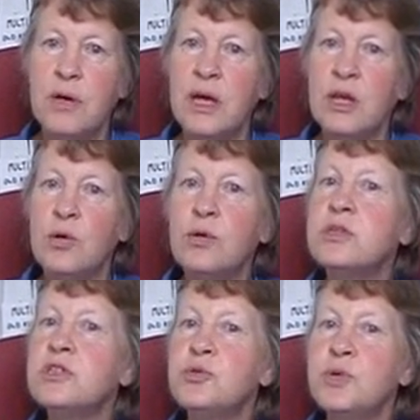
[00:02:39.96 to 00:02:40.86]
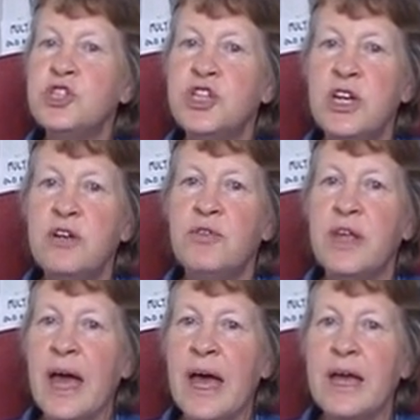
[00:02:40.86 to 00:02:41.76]
in order to achieve
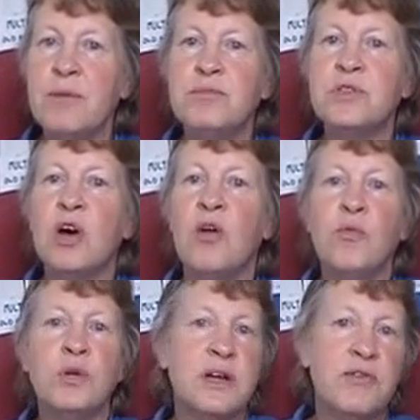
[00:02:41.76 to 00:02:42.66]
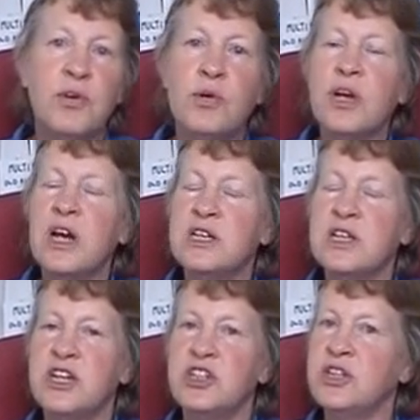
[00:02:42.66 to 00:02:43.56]
the aims of whatever
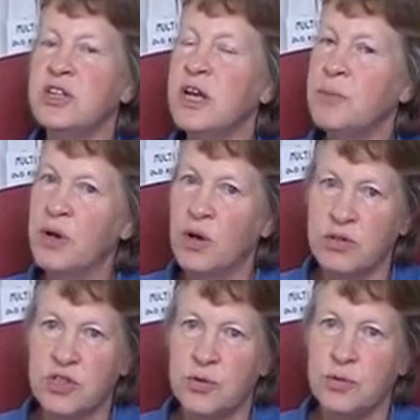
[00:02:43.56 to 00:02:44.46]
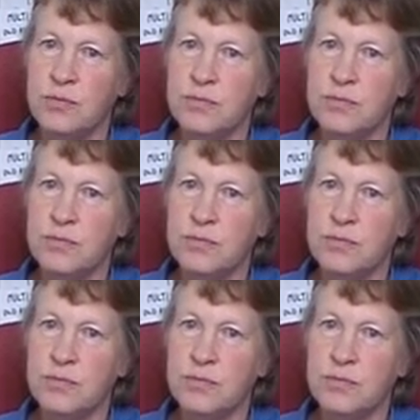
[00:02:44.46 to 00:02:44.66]
organisation they belong to.